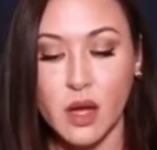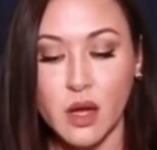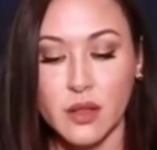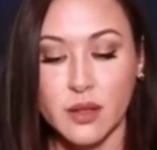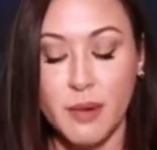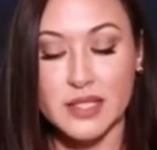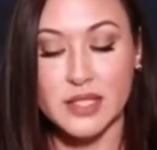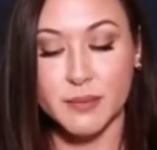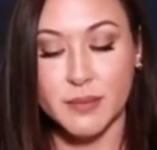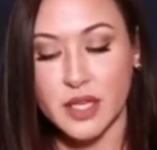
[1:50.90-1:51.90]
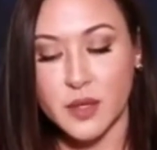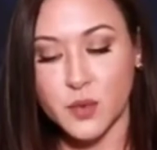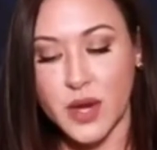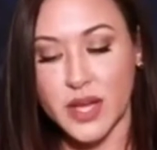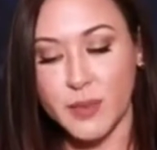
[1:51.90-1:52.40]
The possibility was
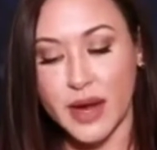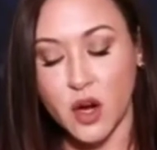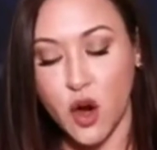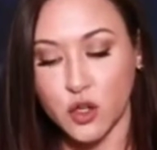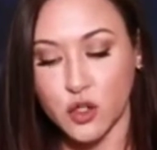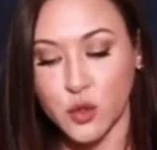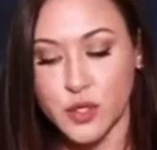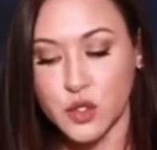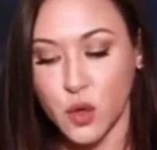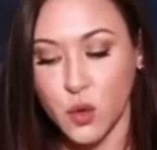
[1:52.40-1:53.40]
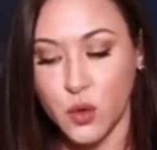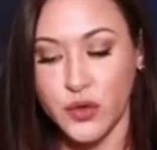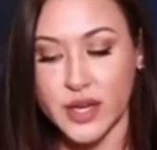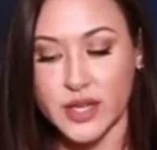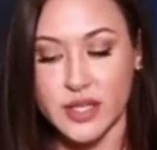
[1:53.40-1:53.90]
raised by Carter Lewis
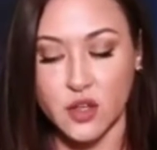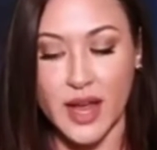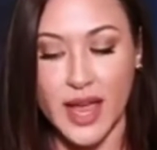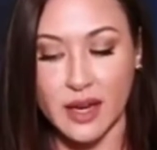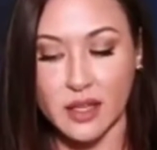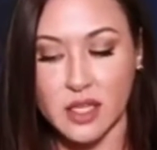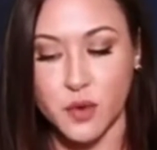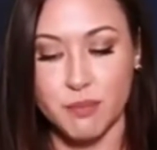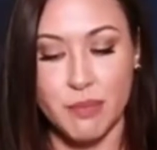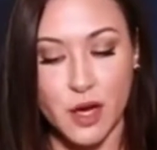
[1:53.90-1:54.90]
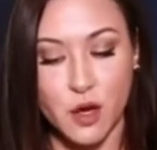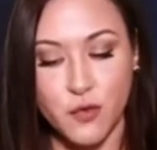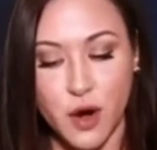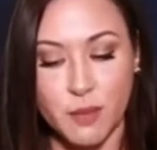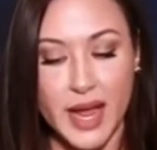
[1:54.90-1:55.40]
Gold, a senior analyst for
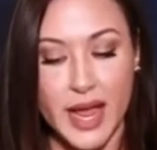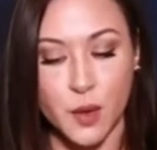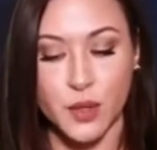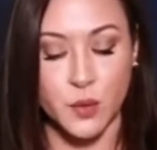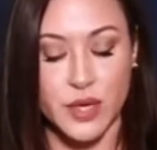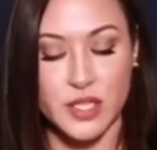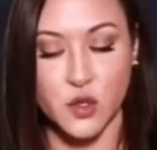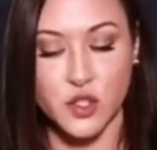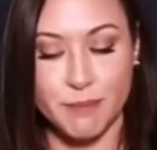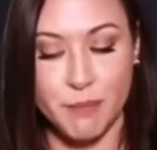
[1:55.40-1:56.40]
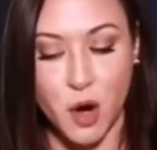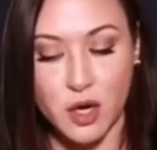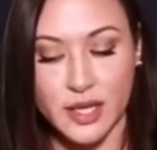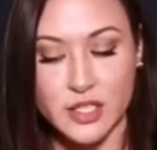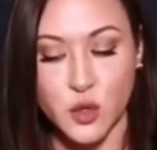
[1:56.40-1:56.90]
biopharma equity research at
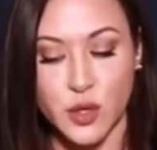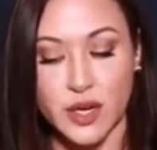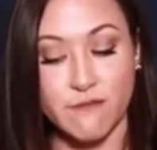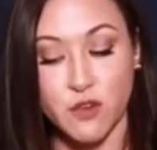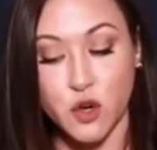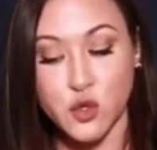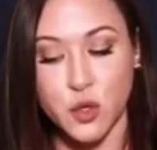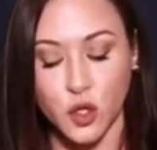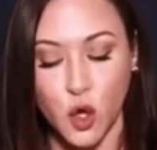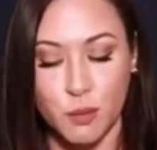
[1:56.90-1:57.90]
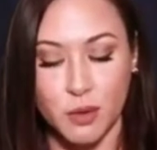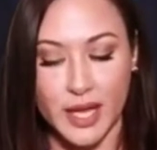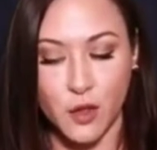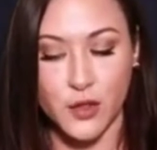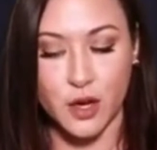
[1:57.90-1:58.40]
Barclays, during a virtual global
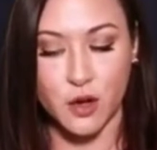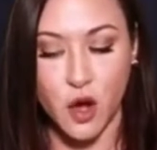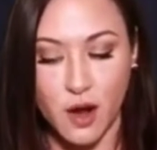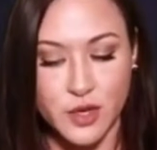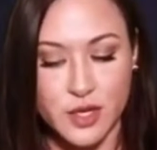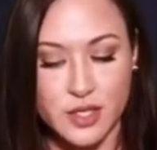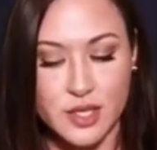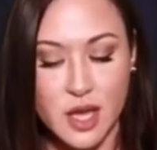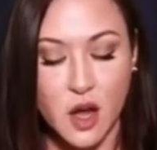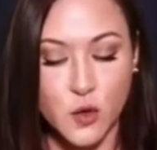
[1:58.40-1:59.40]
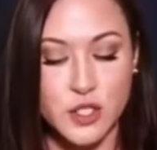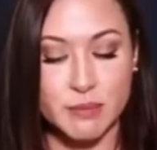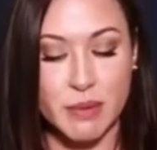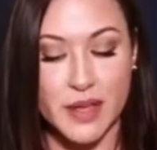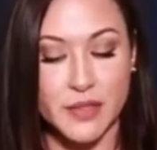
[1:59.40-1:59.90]
healthcare conference
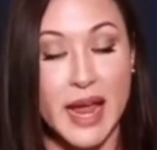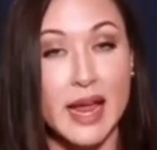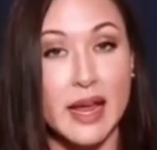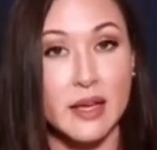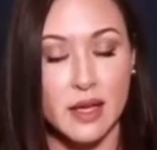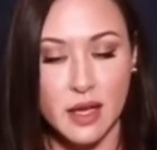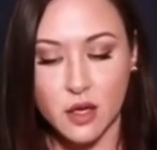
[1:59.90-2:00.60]
hosted by the bank.